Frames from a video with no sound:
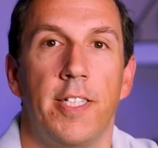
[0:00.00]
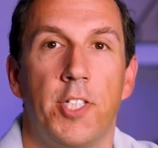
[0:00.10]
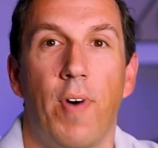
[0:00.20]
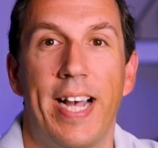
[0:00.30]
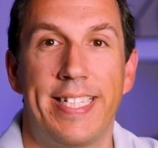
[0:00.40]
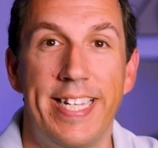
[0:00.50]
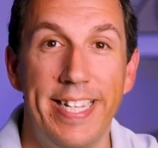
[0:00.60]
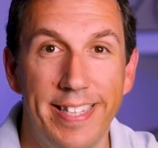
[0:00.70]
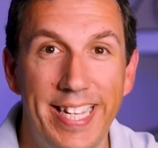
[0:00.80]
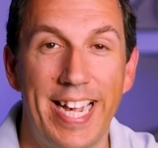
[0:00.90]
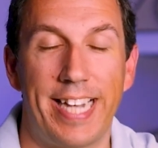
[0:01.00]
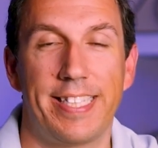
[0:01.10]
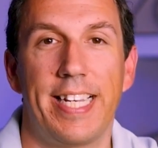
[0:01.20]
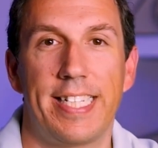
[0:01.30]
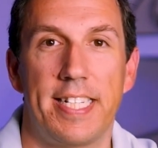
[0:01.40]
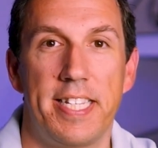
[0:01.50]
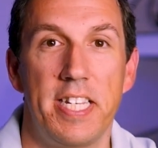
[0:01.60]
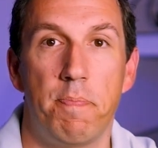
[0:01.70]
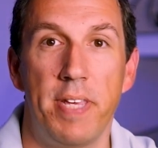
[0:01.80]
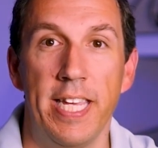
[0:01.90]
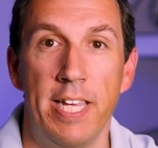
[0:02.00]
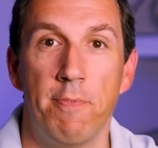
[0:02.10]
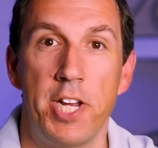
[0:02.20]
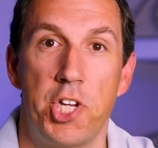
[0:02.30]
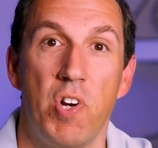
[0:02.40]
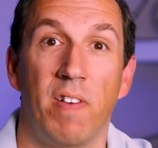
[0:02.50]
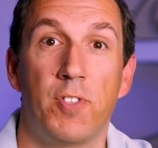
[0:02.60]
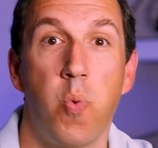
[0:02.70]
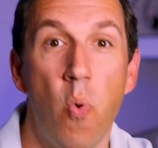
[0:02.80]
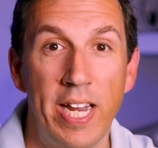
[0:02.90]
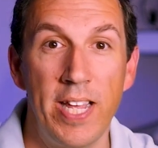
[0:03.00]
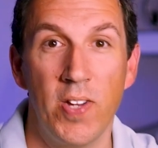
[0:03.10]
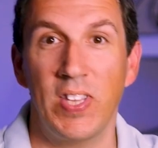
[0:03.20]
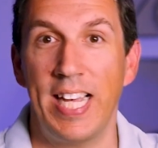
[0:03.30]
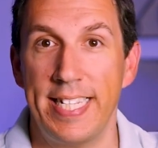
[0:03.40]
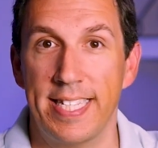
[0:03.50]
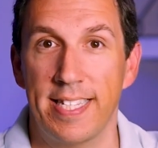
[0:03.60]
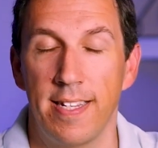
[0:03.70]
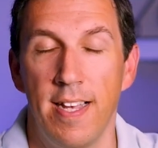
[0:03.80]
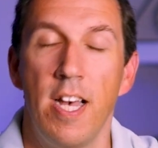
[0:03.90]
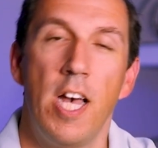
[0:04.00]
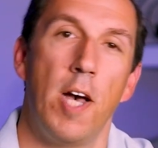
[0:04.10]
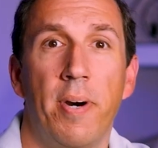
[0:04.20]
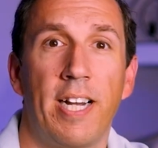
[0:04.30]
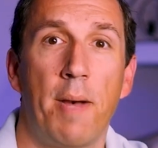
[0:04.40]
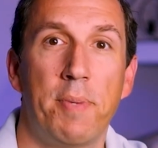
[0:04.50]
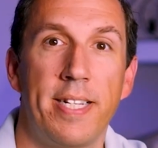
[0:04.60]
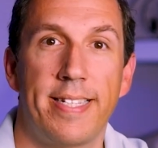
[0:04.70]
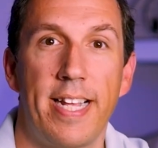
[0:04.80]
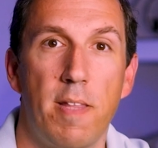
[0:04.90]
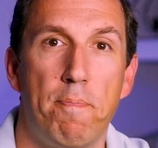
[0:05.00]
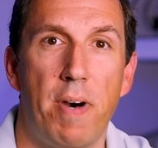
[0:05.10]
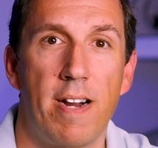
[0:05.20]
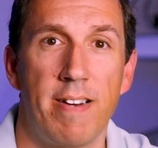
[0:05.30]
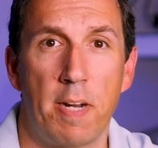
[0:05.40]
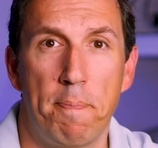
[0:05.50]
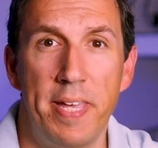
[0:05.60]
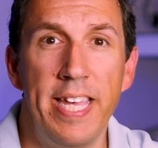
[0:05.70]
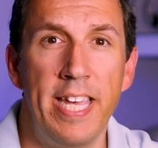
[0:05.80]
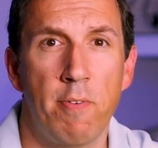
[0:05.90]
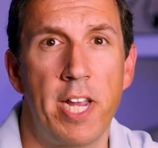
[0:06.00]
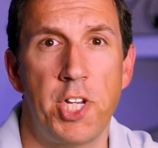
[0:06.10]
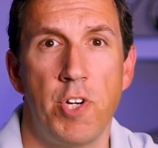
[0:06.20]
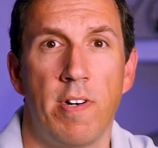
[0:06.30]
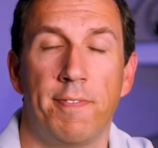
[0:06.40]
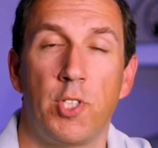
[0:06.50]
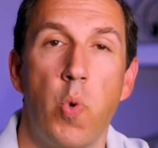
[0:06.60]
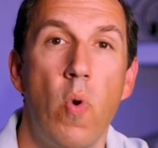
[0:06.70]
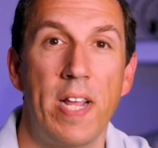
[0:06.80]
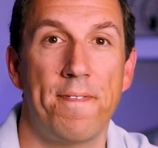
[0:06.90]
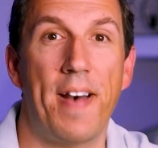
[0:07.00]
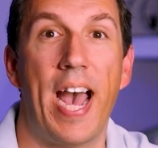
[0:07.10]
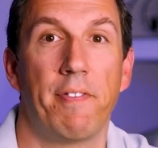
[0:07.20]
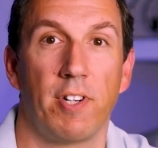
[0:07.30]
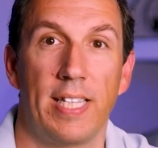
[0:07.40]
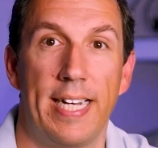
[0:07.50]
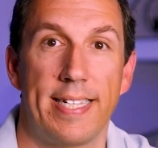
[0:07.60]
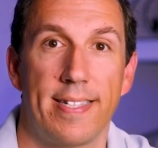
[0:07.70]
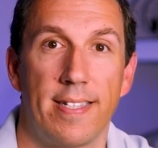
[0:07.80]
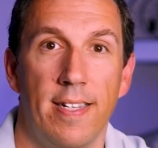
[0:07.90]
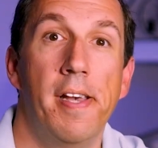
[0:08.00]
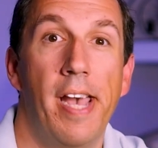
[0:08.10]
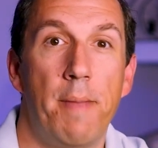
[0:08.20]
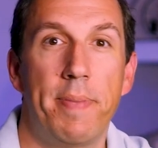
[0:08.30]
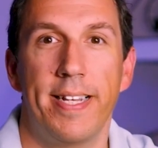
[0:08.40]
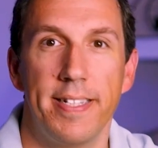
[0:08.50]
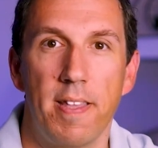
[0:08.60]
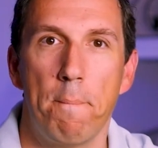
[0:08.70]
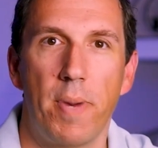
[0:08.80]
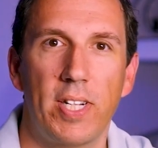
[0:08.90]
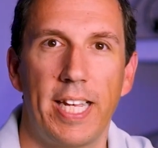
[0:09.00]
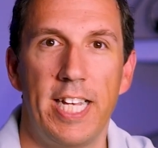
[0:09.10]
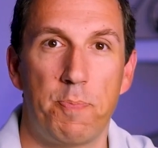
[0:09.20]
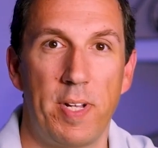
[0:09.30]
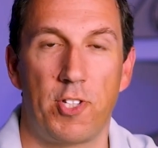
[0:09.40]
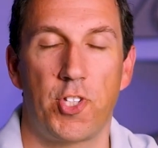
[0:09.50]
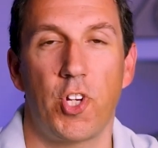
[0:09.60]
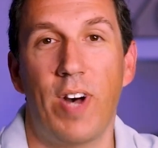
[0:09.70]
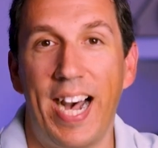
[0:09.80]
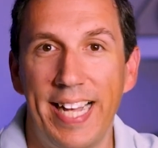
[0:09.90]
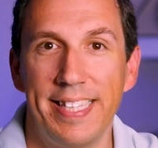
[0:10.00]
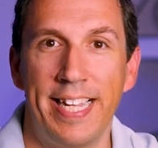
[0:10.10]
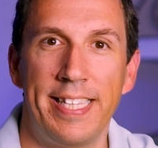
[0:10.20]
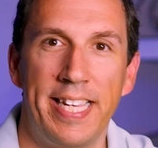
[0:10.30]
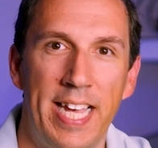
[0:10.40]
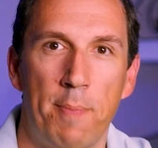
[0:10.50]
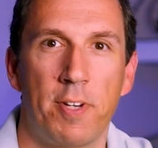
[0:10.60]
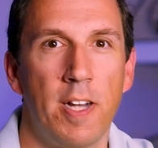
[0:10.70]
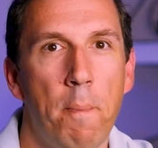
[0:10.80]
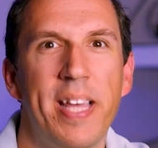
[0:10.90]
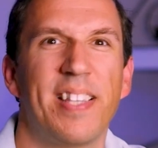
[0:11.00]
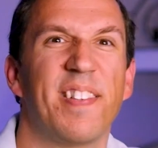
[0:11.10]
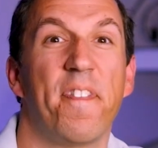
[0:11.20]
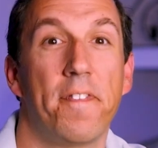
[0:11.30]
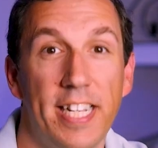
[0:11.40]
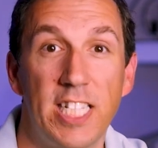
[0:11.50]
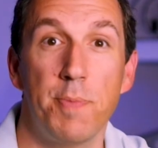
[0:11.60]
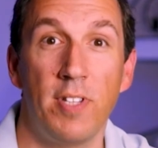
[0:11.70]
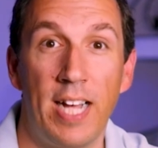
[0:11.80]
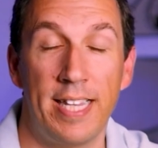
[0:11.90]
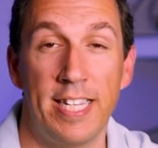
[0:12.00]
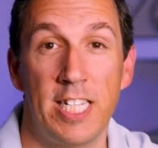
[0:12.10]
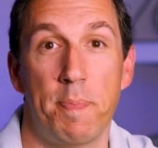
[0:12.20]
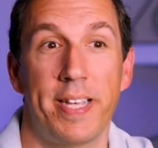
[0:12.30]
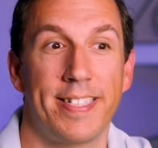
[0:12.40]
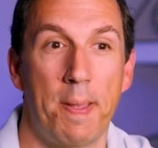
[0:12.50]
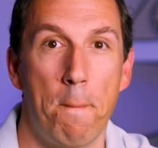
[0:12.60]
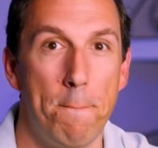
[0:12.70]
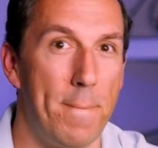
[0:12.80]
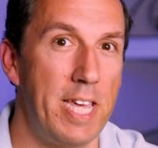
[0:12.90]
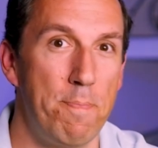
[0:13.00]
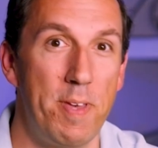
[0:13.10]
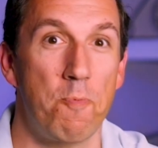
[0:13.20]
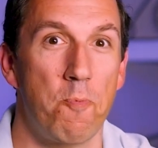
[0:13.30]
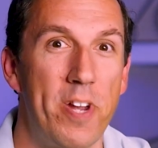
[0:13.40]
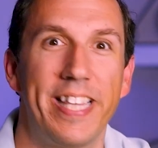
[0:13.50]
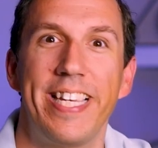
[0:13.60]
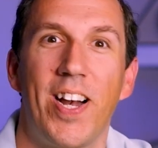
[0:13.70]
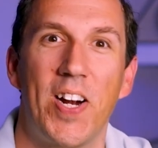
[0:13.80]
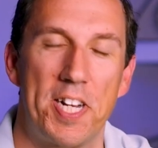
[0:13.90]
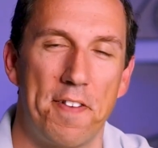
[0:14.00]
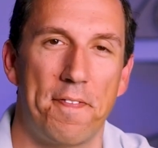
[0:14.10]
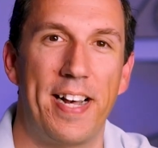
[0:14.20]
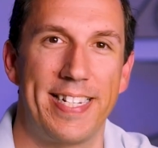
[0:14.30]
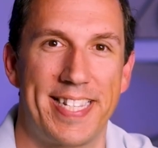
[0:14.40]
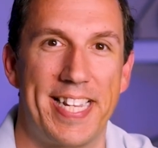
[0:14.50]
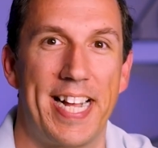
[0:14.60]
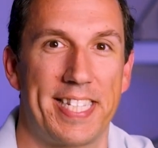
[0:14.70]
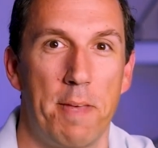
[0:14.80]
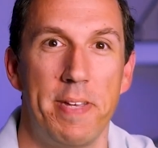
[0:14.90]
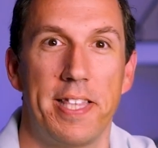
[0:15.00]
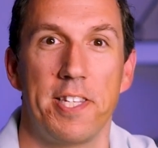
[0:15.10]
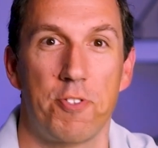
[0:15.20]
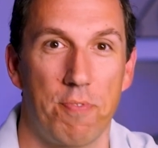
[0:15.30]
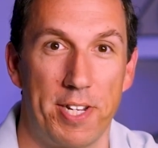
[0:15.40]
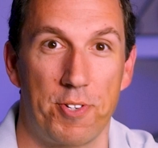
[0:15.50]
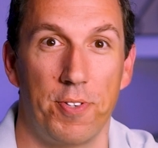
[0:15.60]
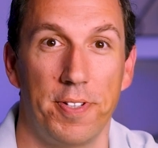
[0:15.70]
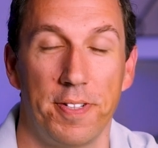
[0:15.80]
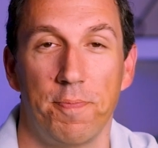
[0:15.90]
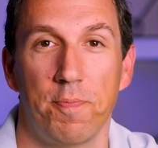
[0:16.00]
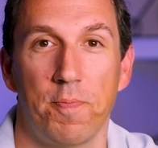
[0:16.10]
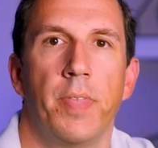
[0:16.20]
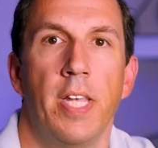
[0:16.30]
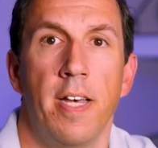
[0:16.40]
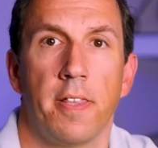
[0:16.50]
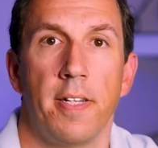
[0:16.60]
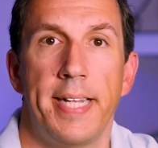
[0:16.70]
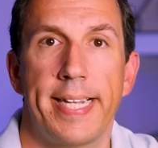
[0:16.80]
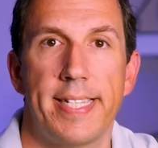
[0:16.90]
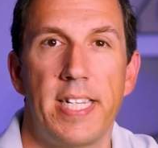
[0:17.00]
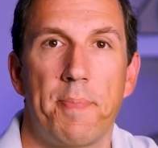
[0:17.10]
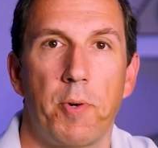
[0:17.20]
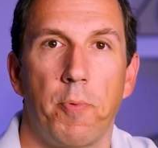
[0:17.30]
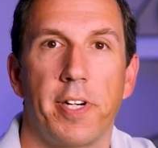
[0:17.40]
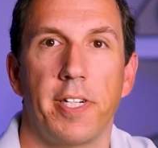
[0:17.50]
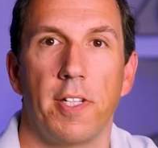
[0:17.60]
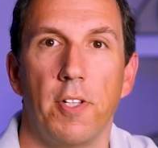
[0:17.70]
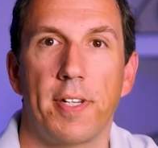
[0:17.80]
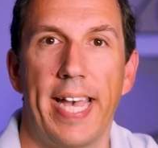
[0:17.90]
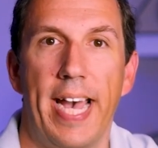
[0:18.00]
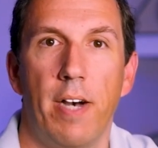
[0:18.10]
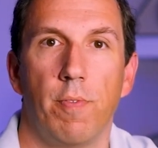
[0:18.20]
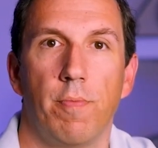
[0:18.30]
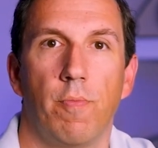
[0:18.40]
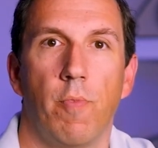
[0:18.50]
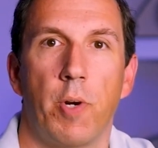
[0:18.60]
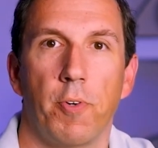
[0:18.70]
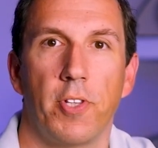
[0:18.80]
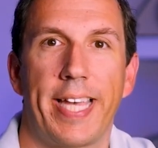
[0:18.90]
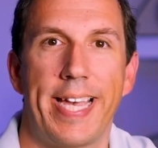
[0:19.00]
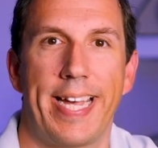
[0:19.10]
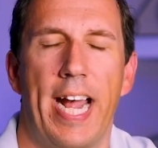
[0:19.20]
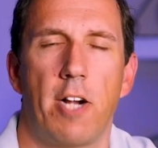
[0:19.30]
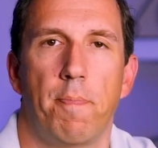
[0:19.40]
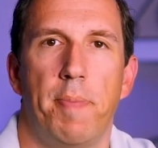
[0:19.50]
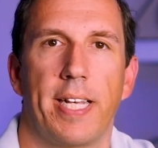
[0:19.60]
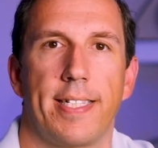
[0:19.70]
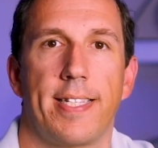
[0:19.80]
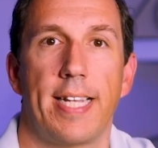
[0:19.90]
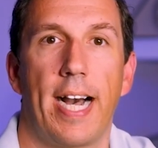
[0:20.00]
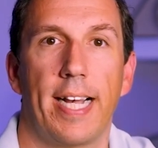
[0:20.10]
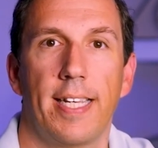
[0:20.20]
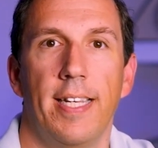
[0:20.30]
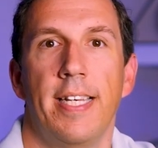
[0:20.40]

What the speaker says: So ideally, I'd like to see a PE ratio of 20 or less, but I'm gonna set the bar at a PE ratio of 25 or less. And because the market has been so hot lately, I'm gonna be a little flexible on this because it might be really hard to find stocks that meet this threshold. The next number we're gonna look at when we're looking at how to pick a stock